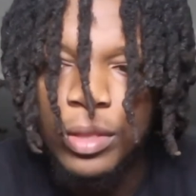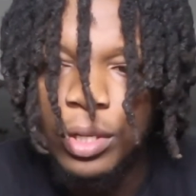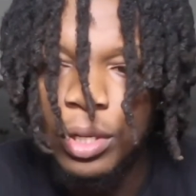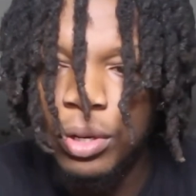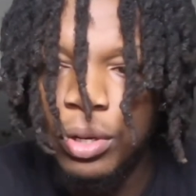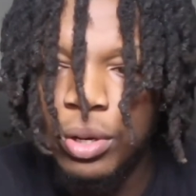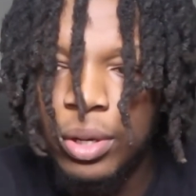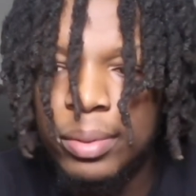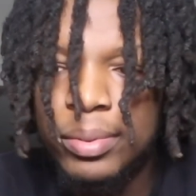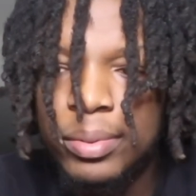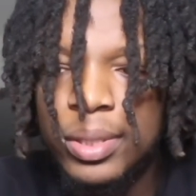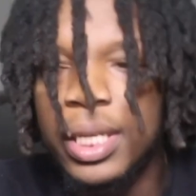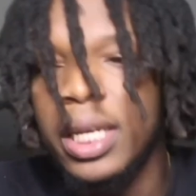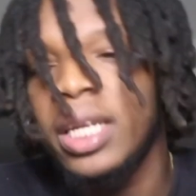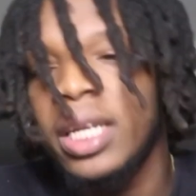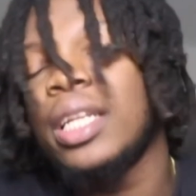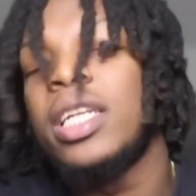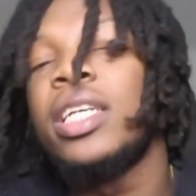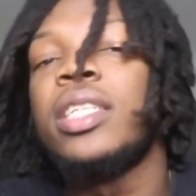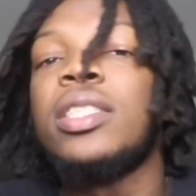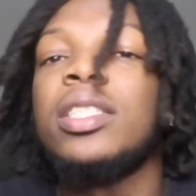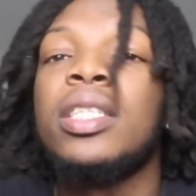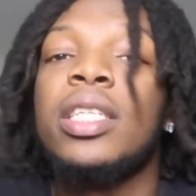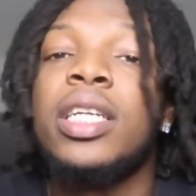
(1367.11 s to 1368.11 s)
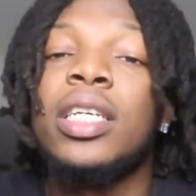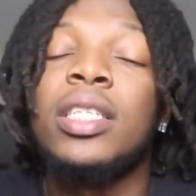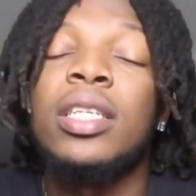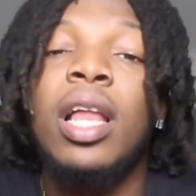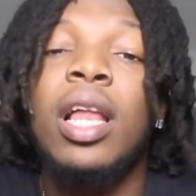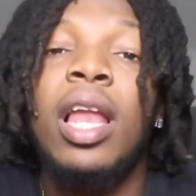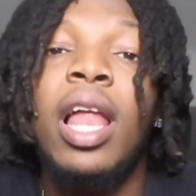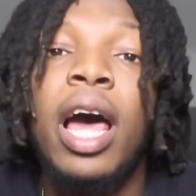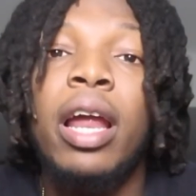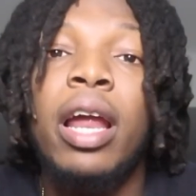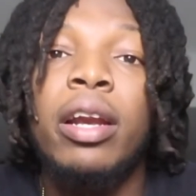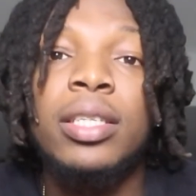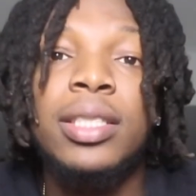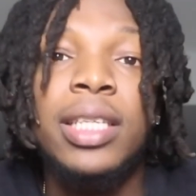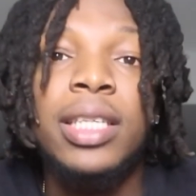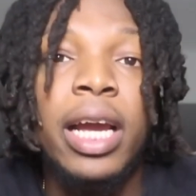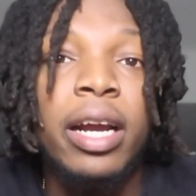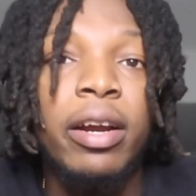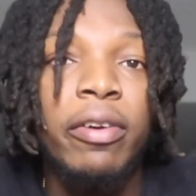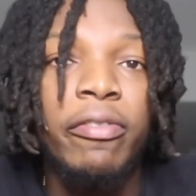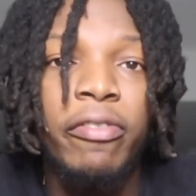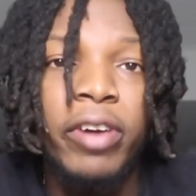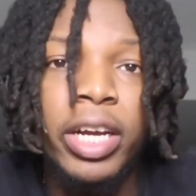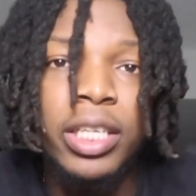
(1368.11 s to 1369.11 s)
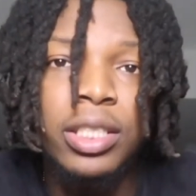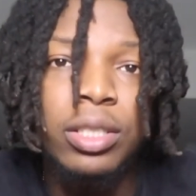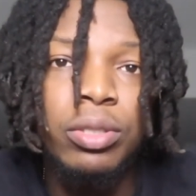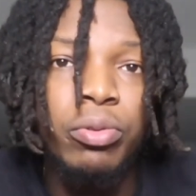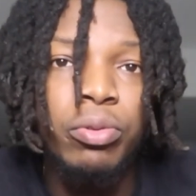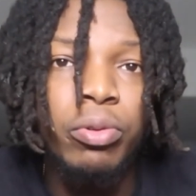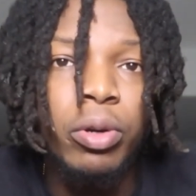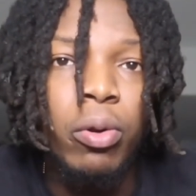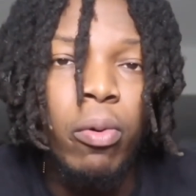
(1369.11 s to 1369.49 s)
You know what I'm saying? There's a lot of sacrifices and